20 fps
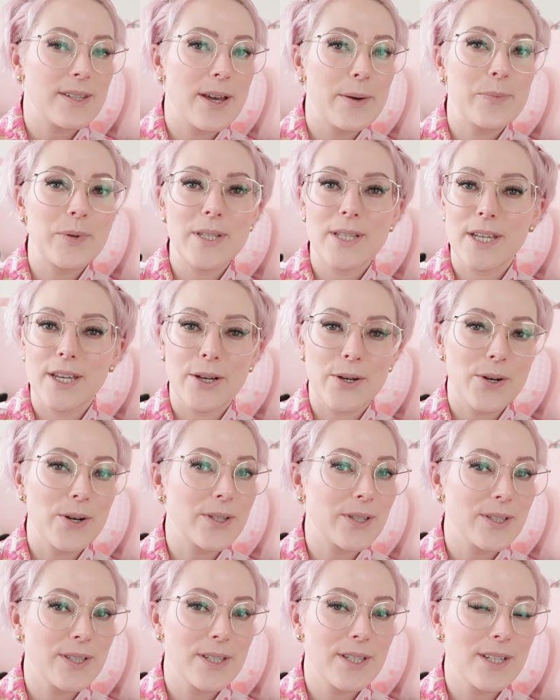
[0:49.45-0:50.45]
So I put the
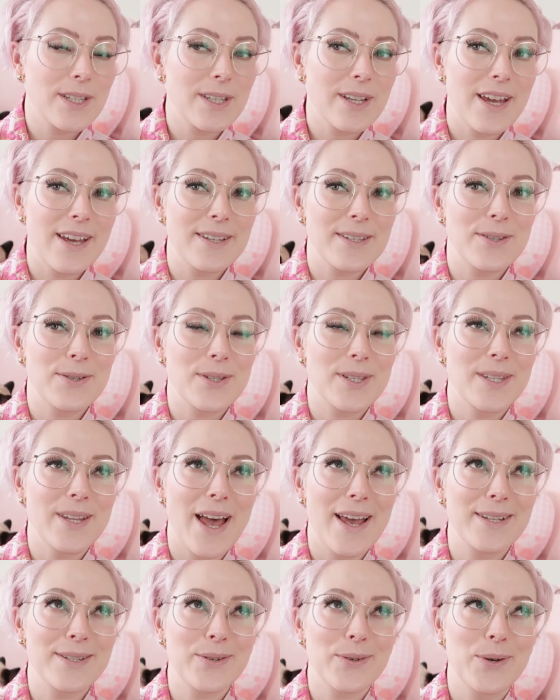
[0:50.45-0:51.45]
aircon on tonight, so it's
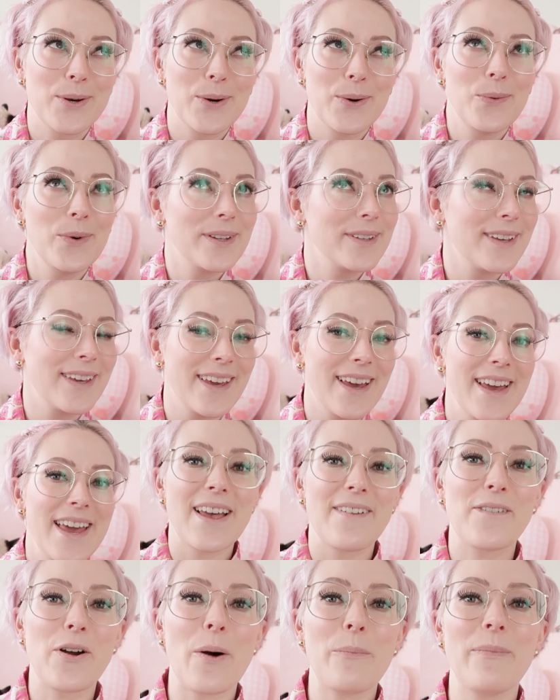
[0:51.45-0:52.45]
nice and cool in here.
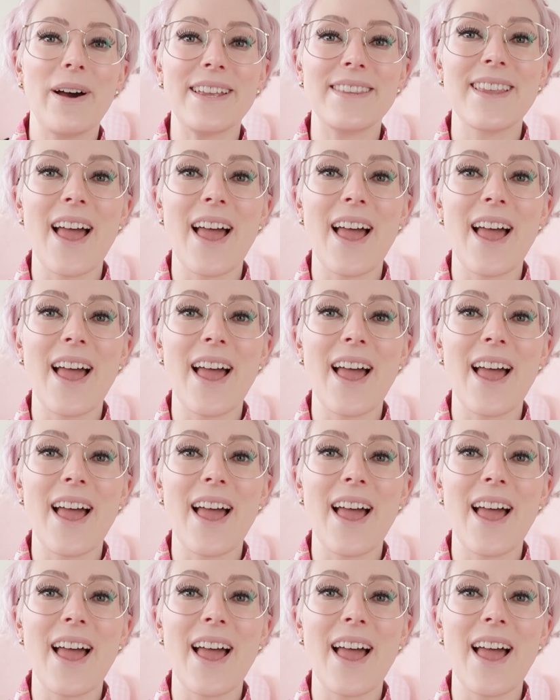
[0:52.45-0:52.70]
So I've got my